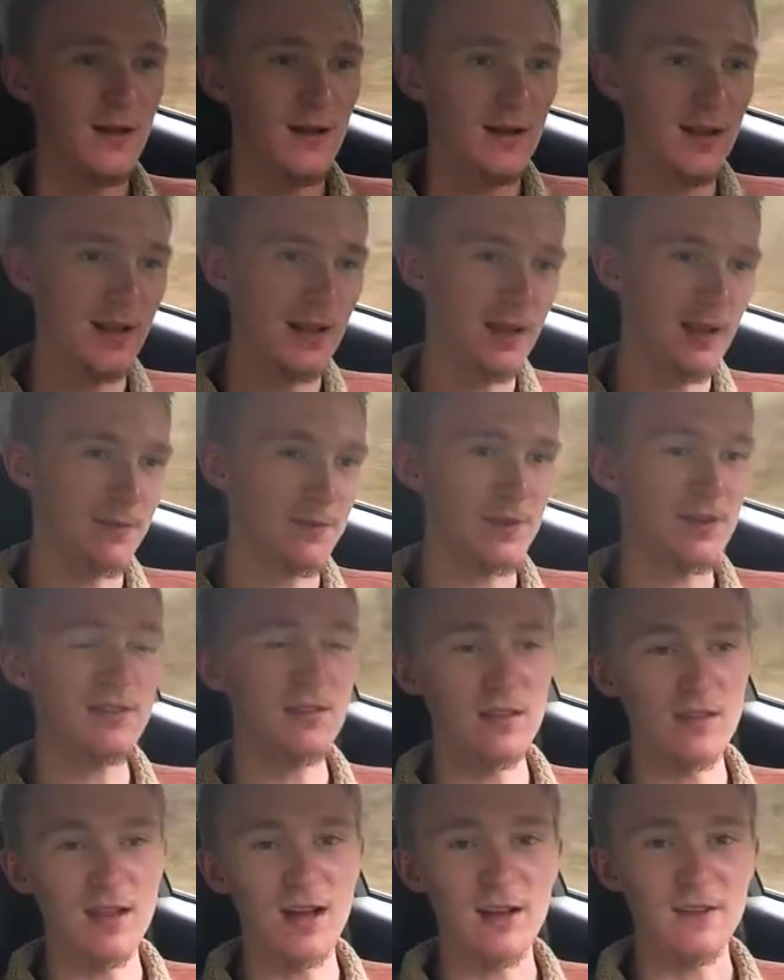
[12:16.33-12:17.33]
and it's
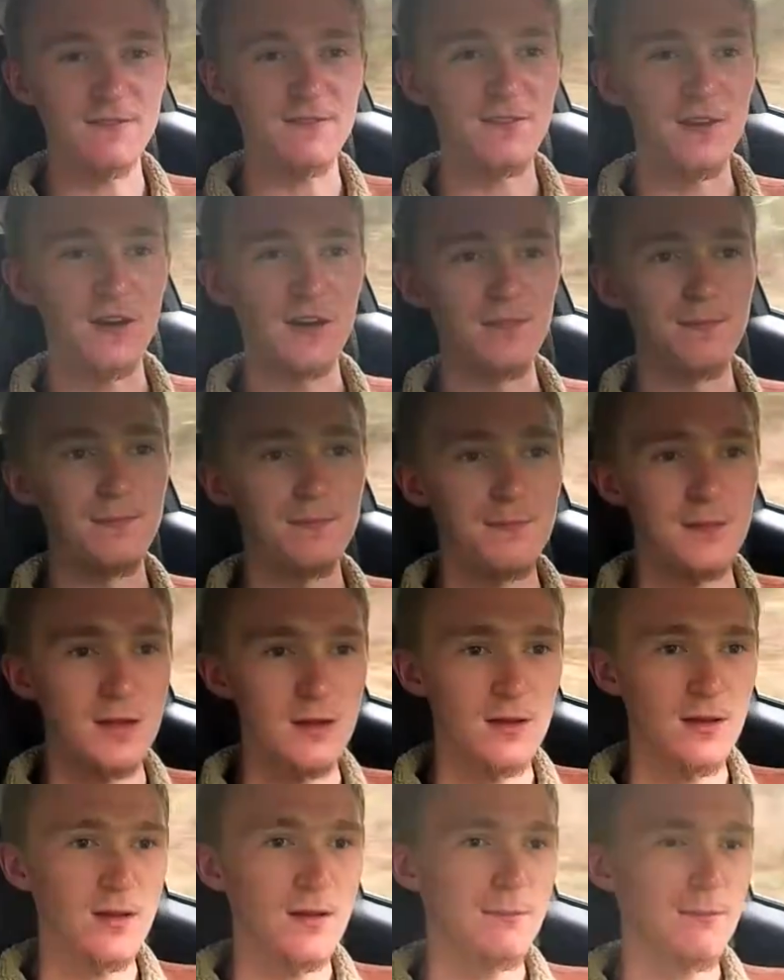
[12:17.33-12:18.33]
a lot of fun.
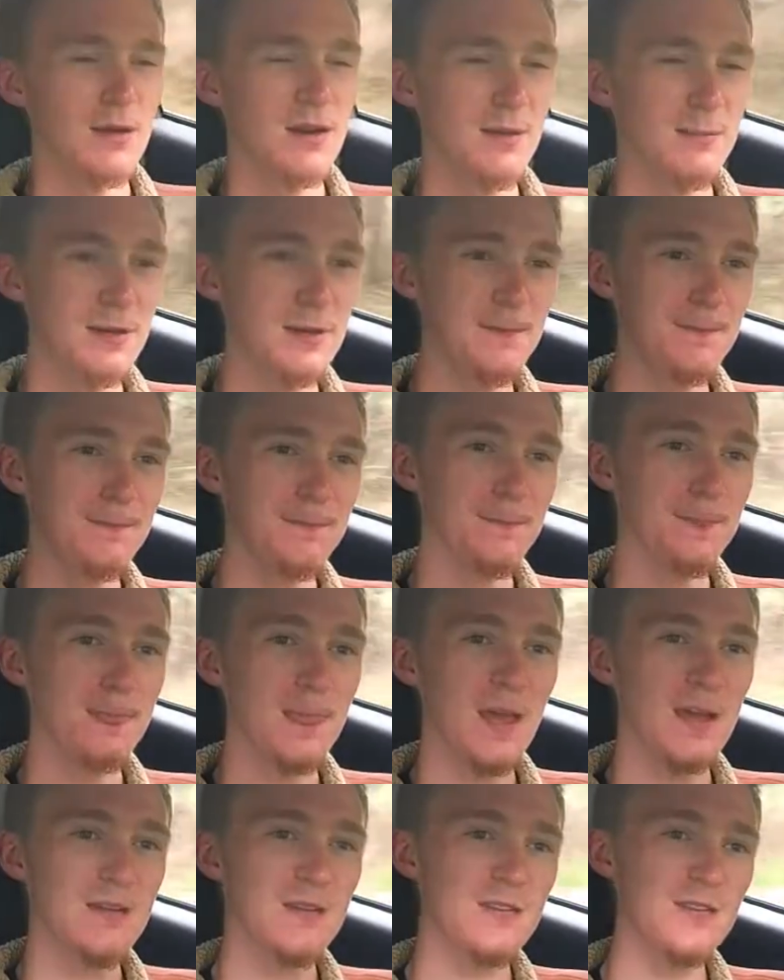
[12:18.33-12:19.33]
But I mean,
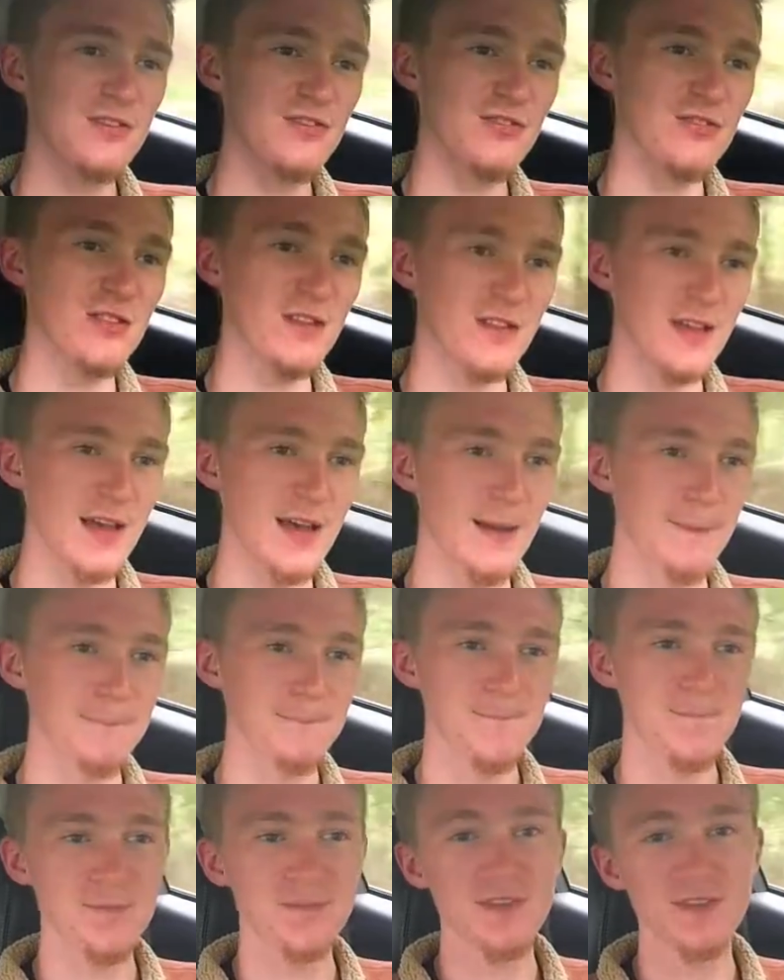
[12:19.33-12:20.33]
in addition to that,
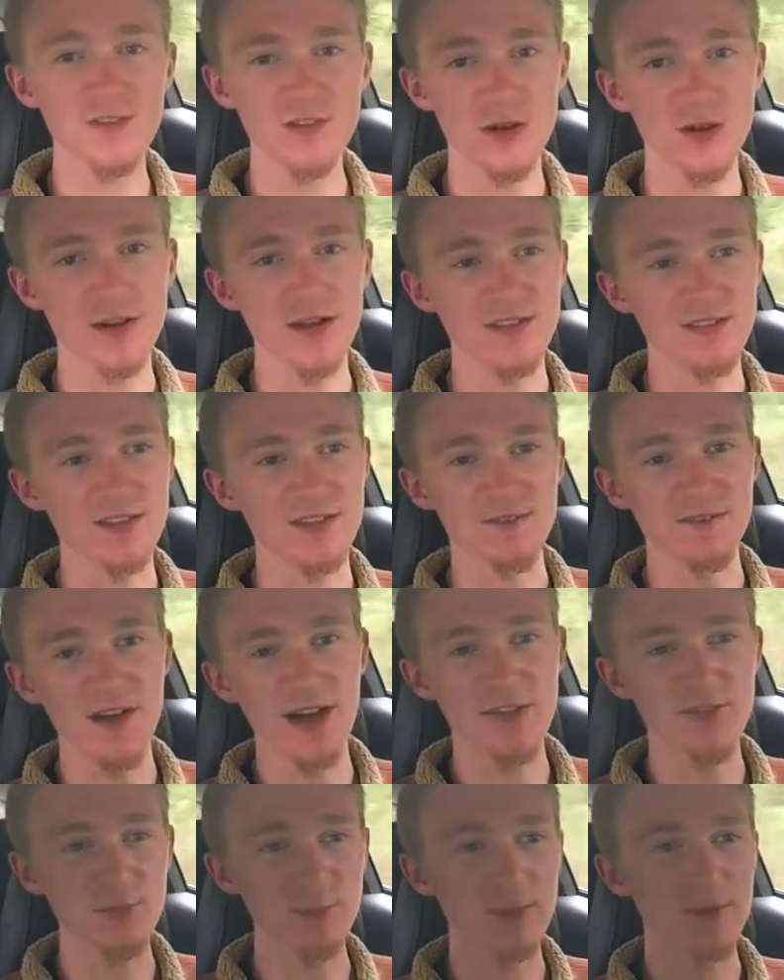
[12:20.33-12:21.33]
this car has the
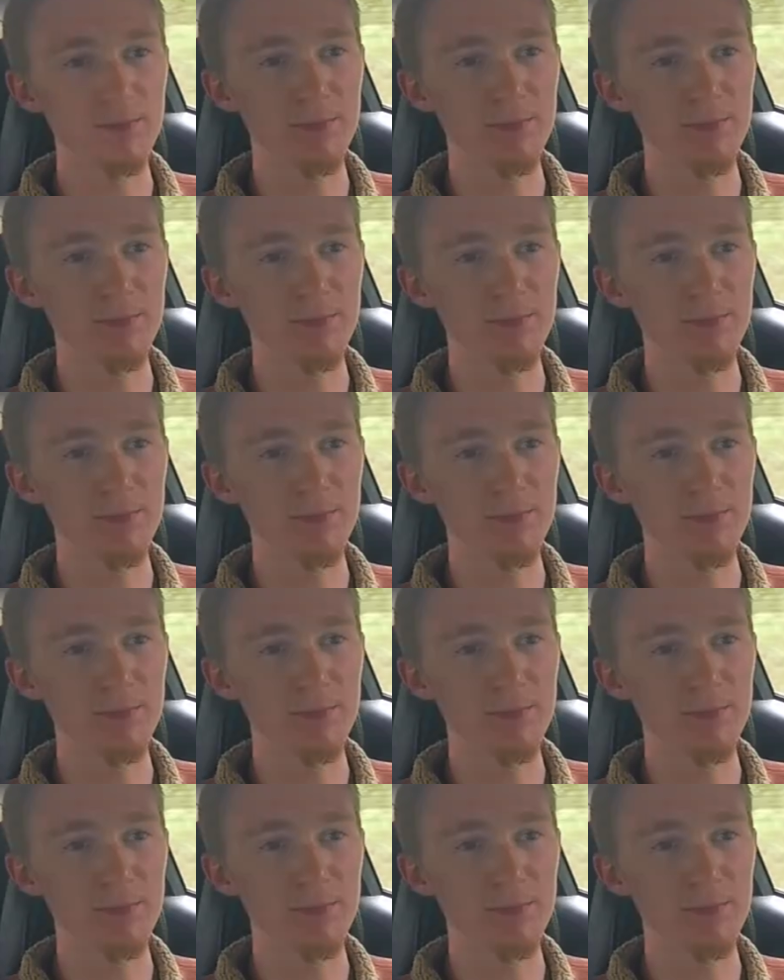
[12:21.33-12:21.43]
5-speed